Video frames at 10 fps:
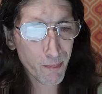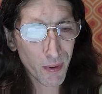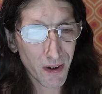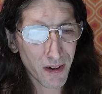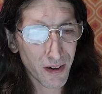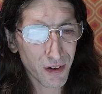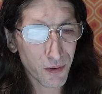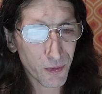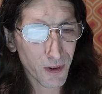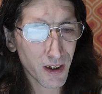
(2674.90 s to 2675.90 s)
Pause
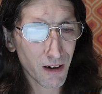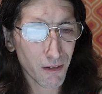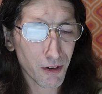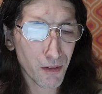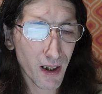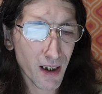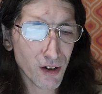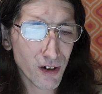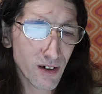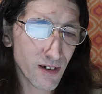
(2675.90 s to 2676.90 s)
for character
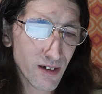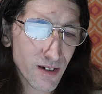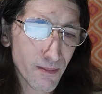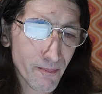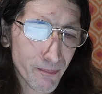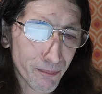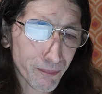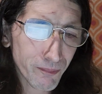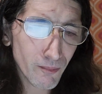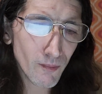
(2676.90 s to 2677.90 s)
actions.
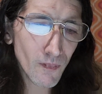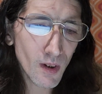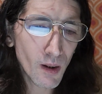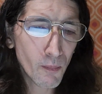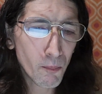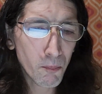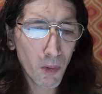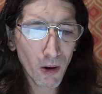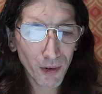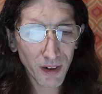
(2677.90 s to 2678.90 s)

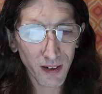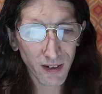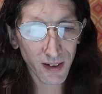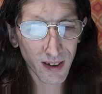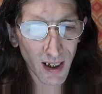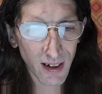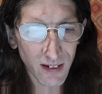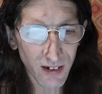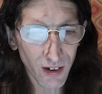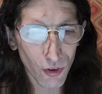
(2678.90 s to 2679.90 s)
Martin
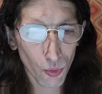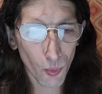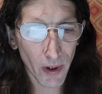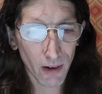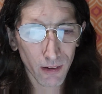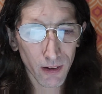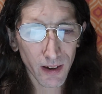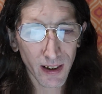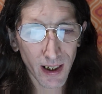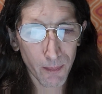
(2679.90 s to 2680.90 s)
gazes
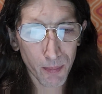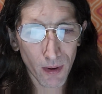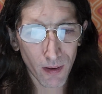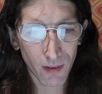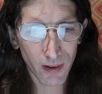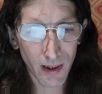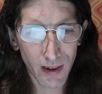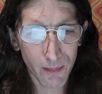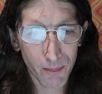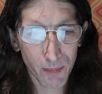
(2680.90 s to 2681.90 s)
warily at
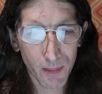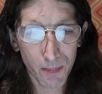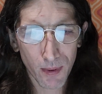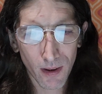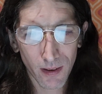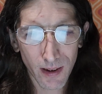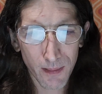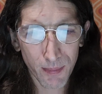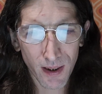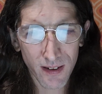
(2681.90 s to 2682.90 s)
Paulette, but
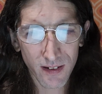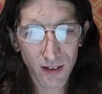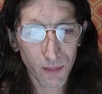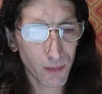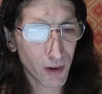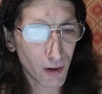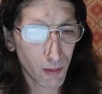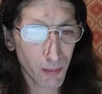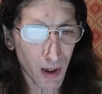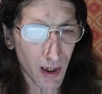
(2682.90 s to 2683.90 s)
Paulette pays him no
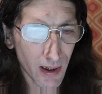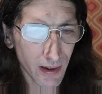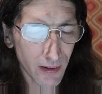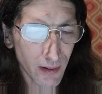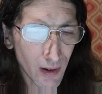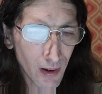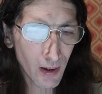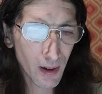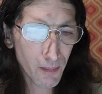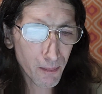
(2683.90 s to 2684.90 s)
mind.
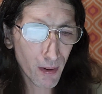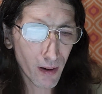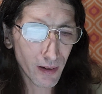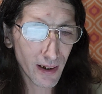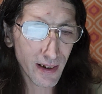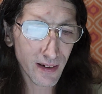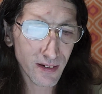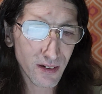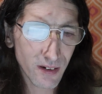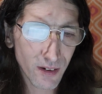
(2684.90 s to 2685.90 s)
Paulette
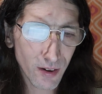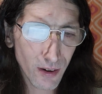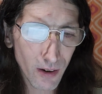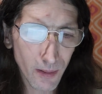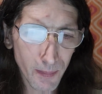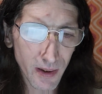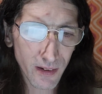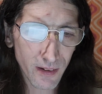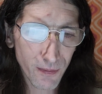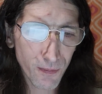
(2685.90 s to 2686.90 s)
is
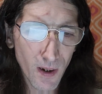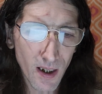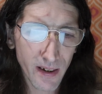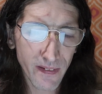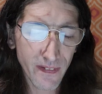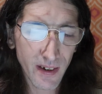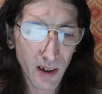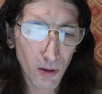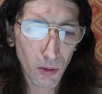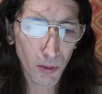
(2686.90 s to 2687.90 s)
determined to find
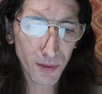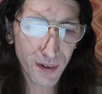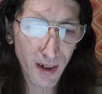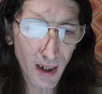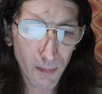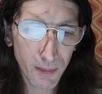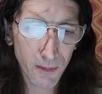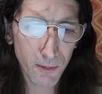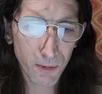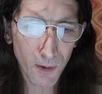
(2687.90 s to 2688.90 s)
the old
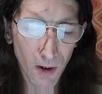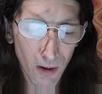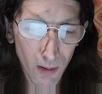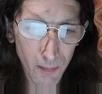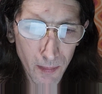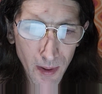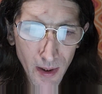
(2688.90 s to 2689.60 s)
Talbot farm.